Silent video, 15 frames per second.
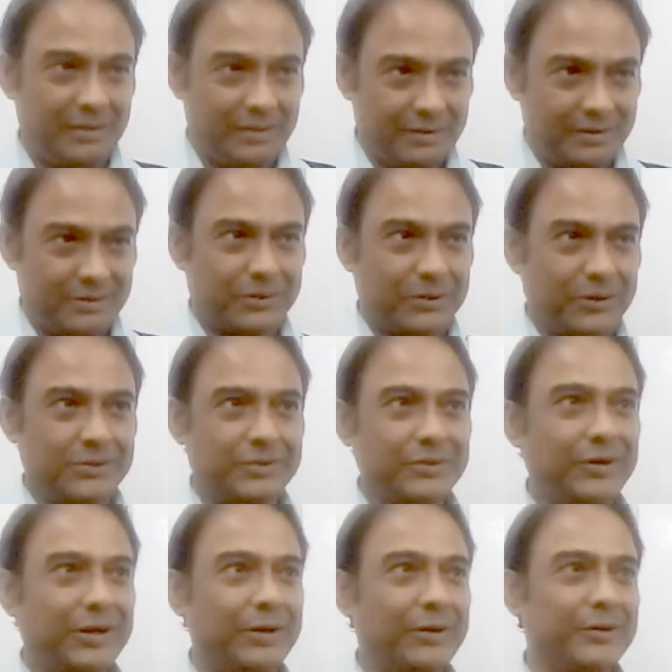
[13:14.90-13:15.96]
So
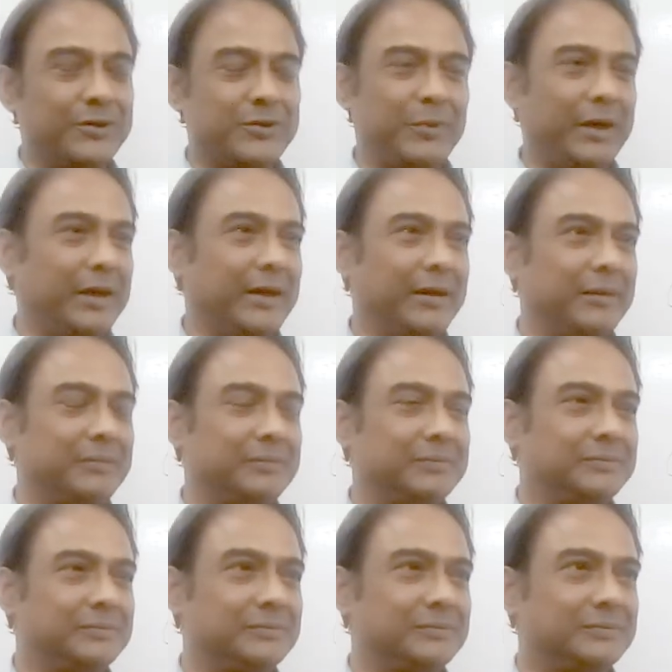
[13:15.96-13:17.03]
concentrate on your speaking,
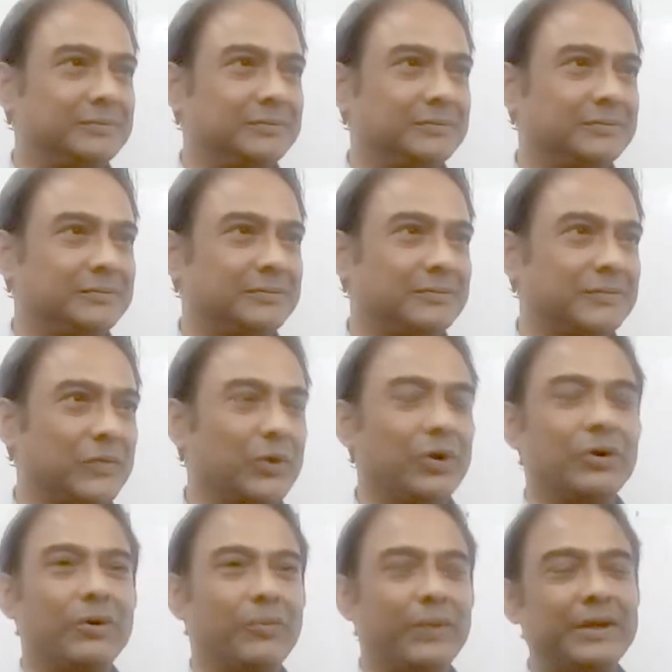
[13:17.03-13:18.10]

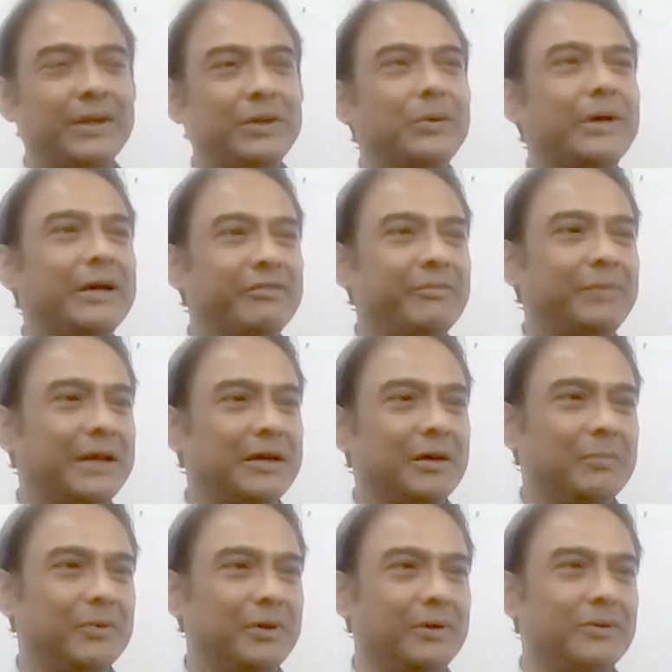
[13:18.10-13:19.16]
not on whether you have
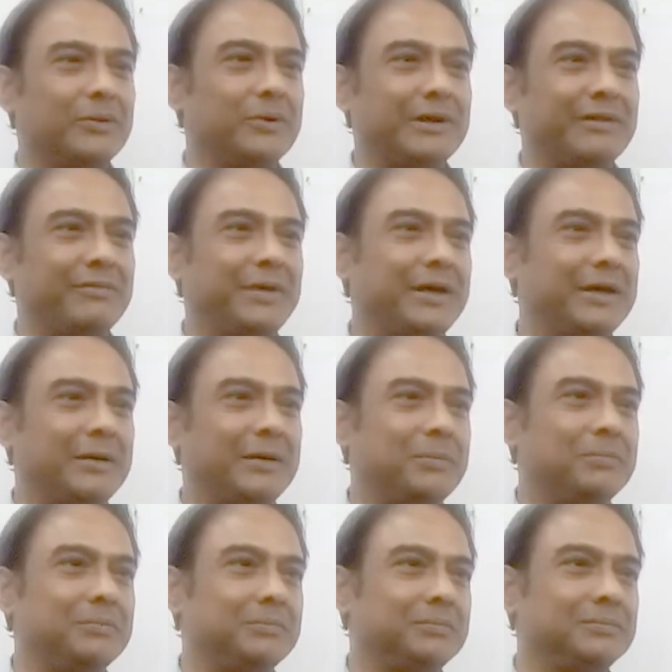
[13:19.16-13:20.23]
makeup or you don't have makeup,